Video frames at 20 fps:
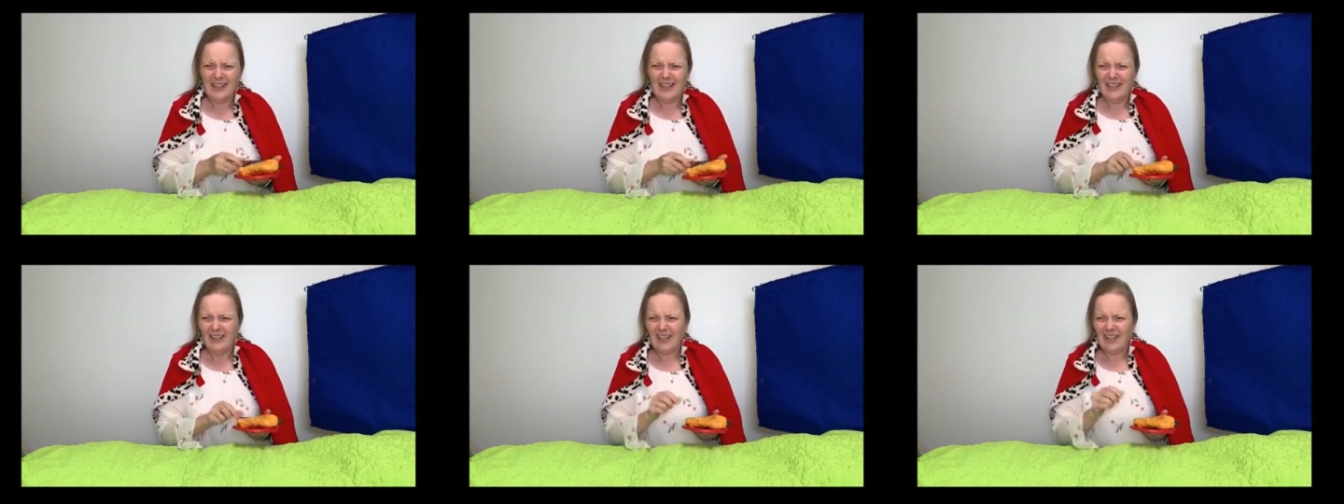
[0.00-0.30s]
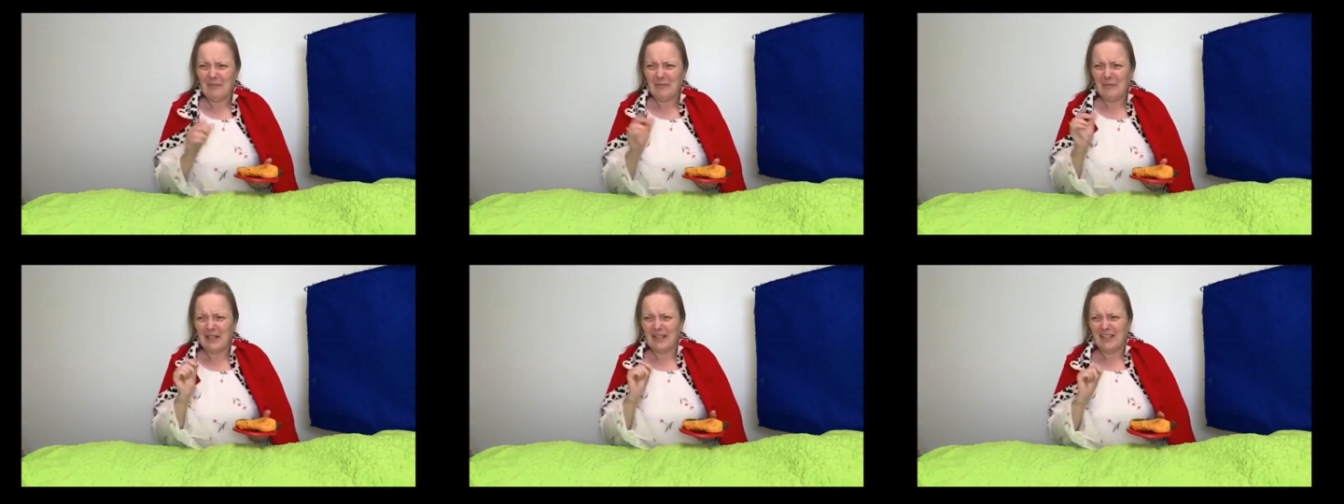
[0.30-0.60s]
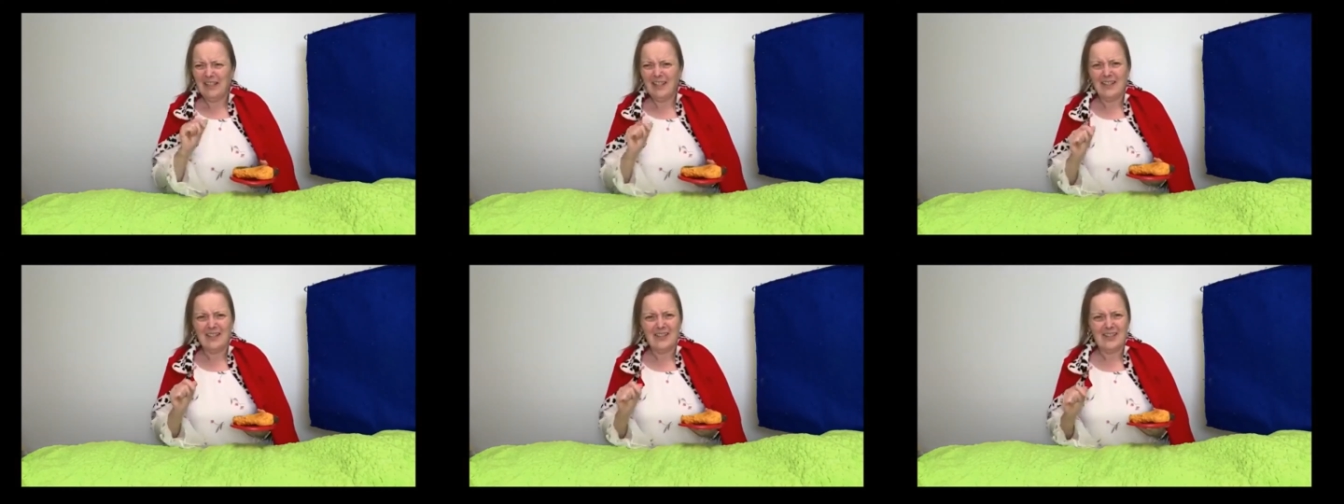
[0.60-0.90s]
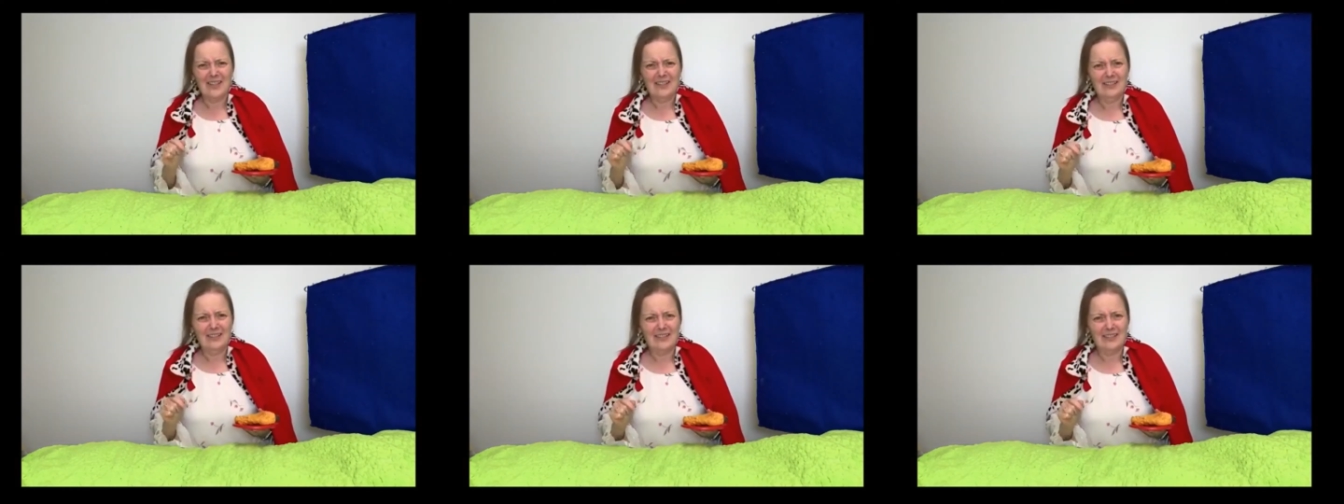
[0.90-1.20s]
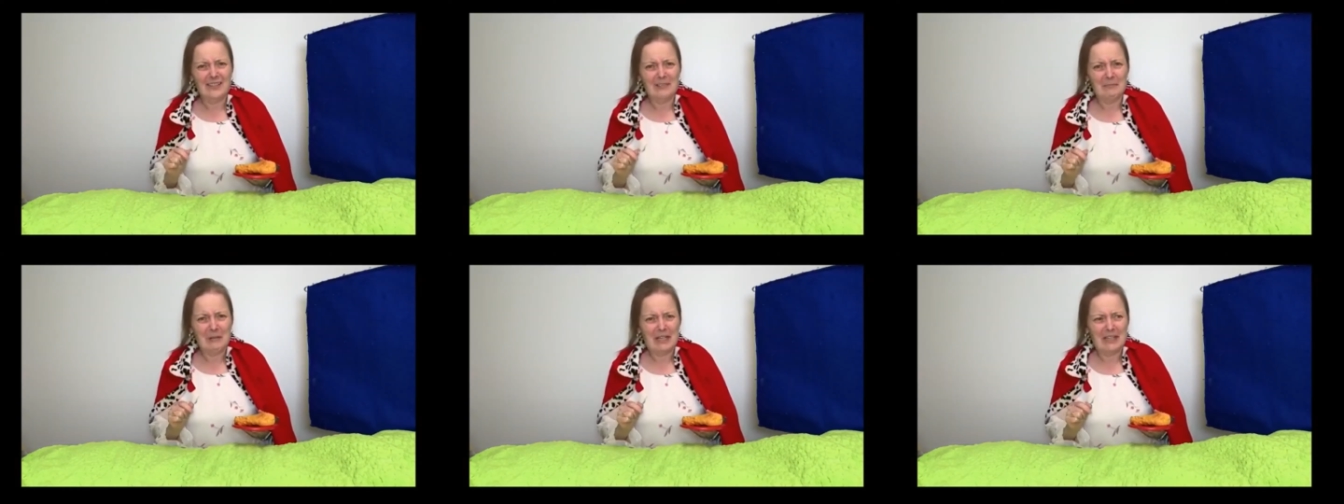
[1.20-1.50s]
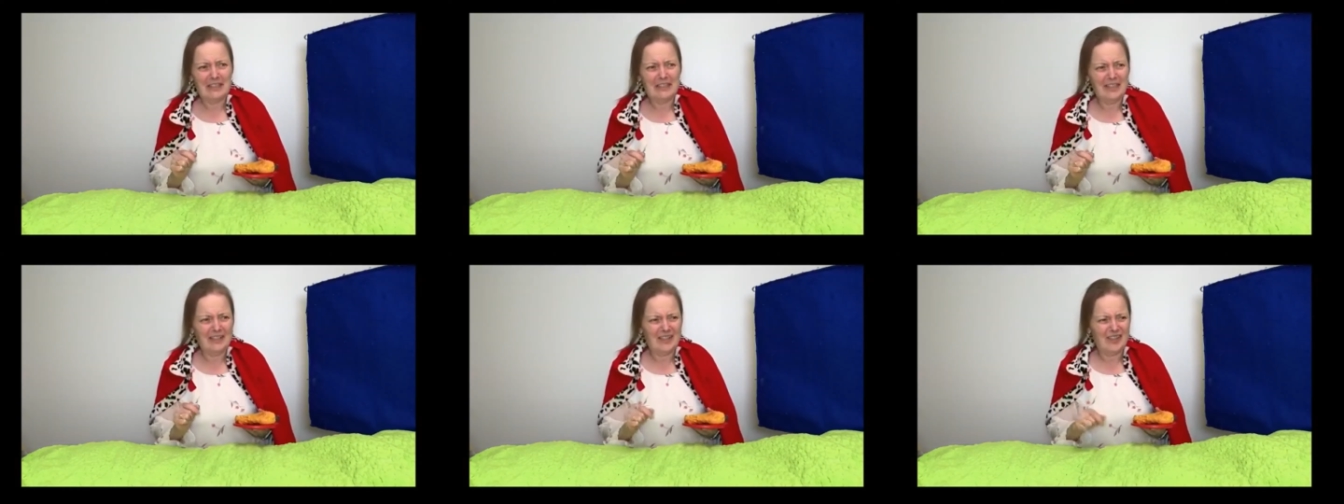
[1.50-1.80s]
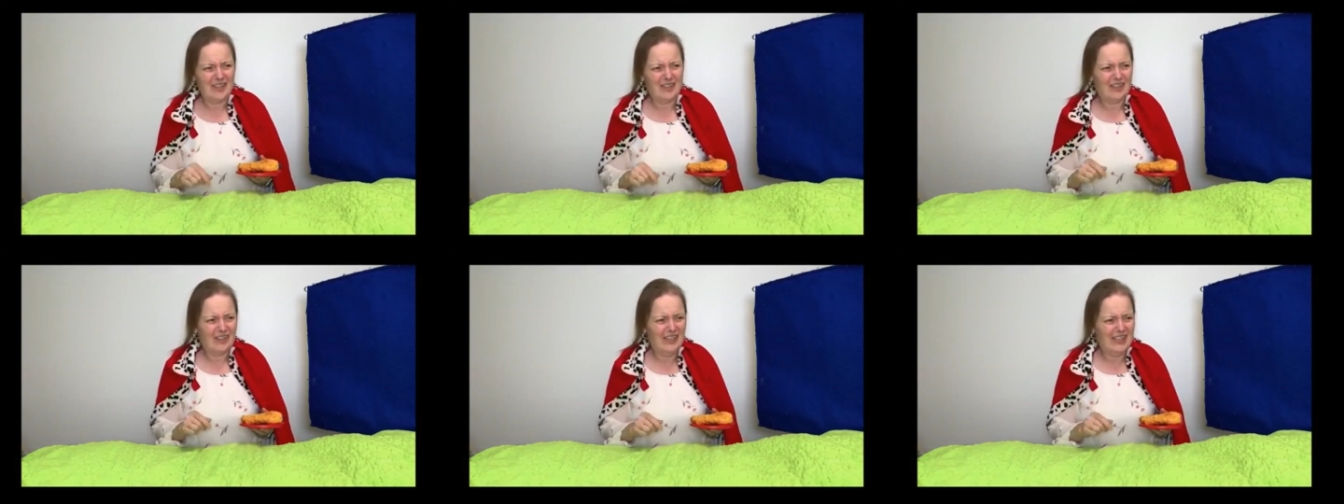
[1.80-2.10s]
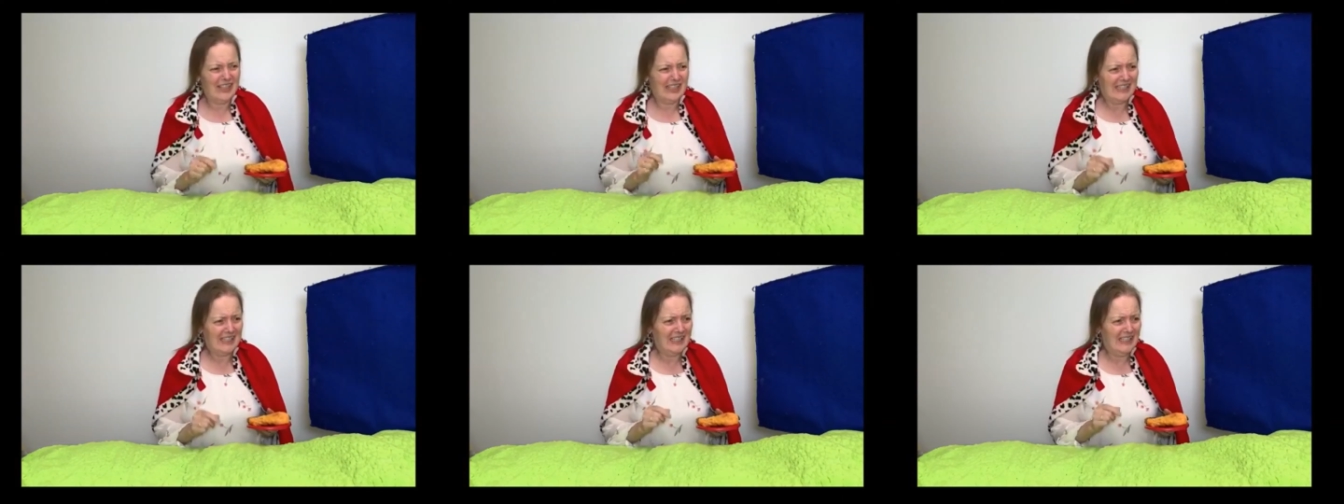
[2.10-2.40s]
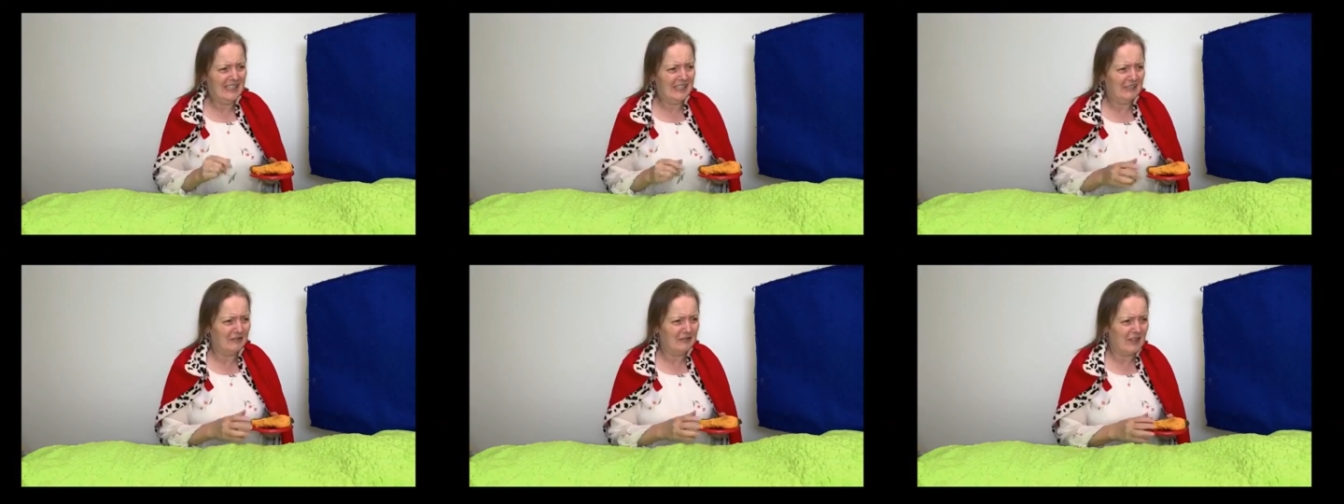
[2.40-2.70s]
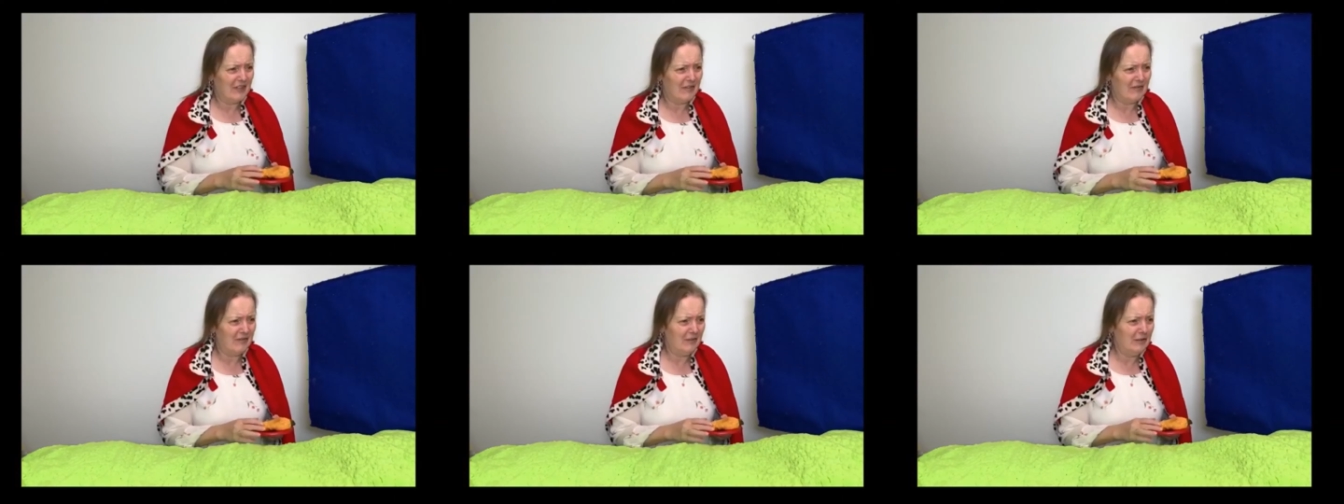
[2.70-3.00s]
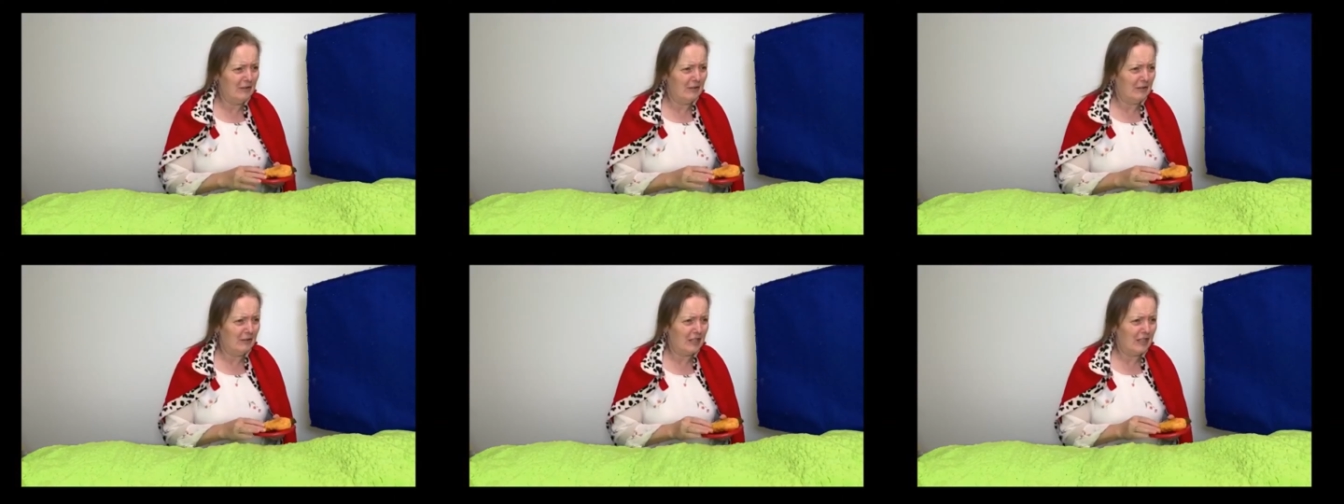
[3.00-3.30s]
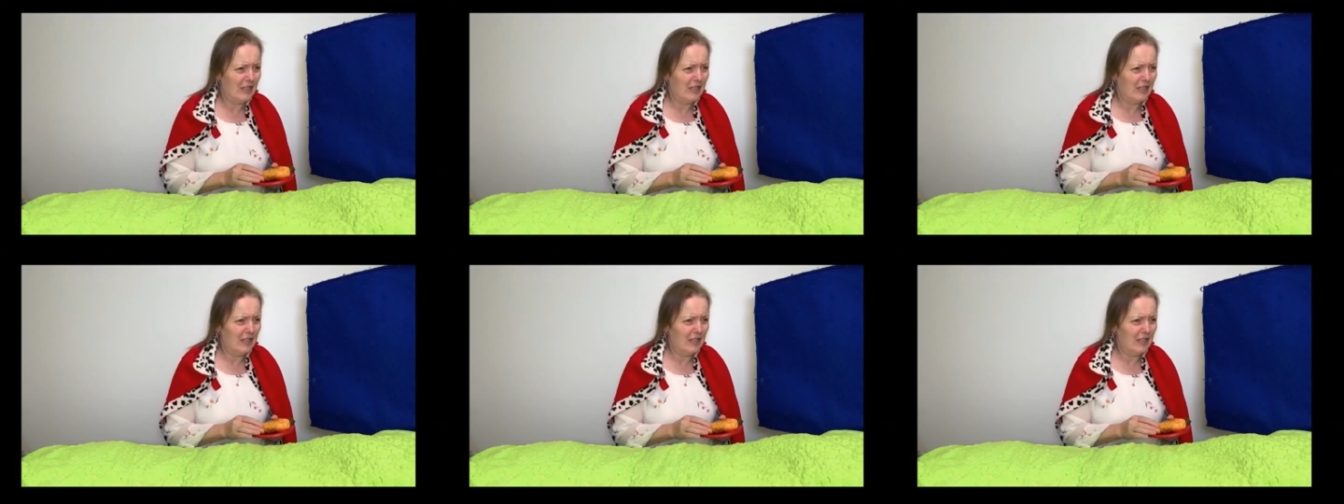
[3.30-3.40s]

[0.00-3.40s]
I my guests, I don't think my guests are liking any of this food.